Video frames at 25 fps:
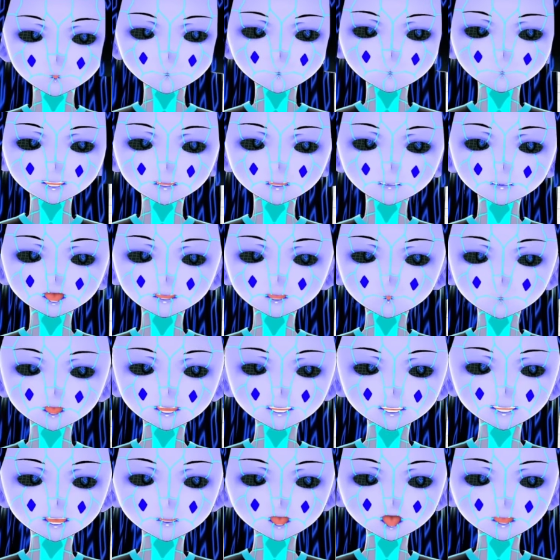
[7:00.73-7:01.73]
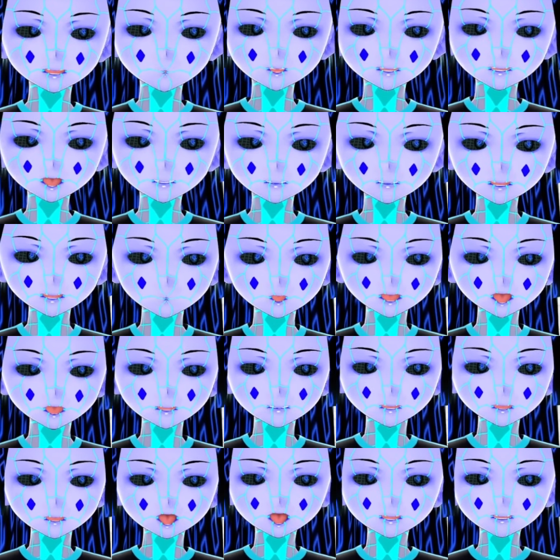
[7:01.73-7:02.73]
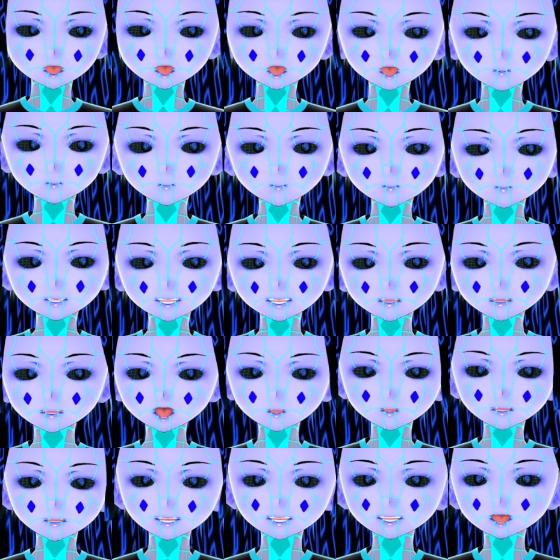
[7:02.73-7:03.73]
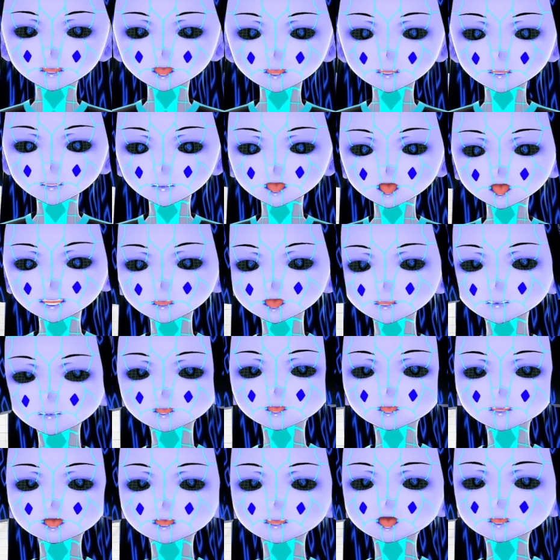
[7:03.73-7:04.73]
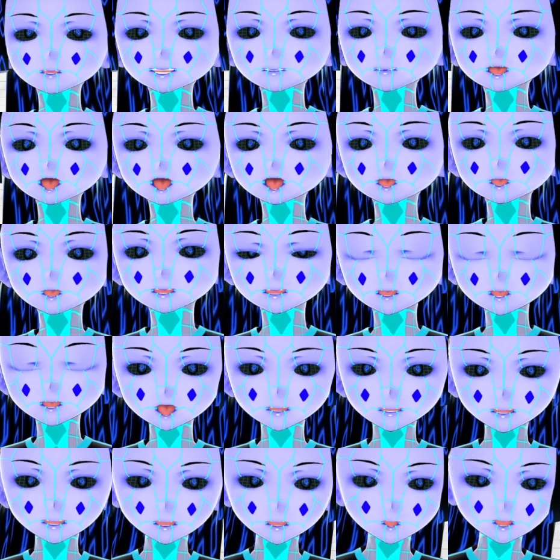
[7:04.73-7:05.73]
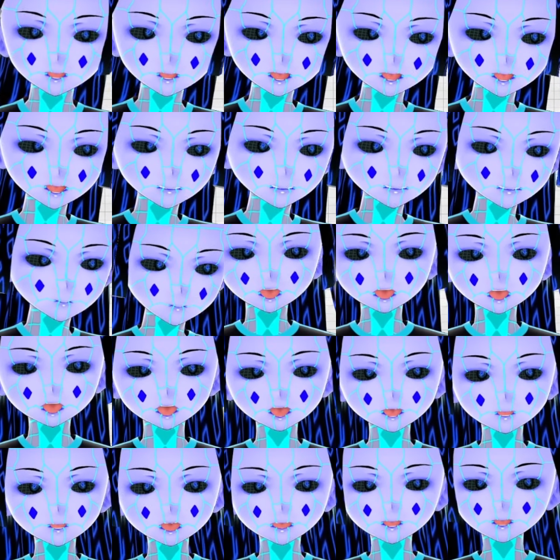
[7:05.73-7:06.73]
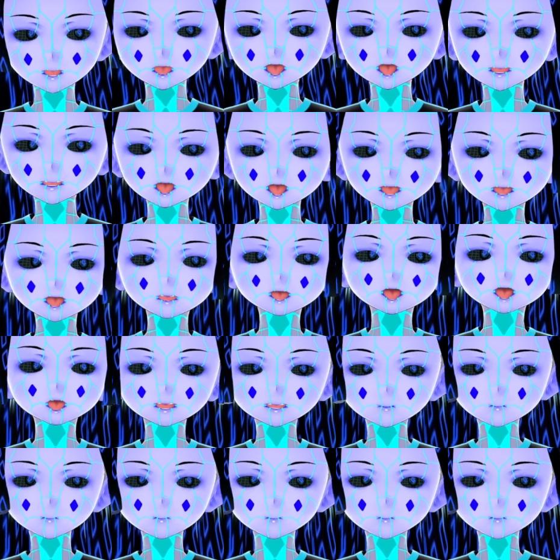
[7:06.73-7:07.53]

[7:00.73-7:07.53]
wins that you have. That's where this 2 comes from. And the 1000 SR is the amount of SR that we want to reach, or we want to climb.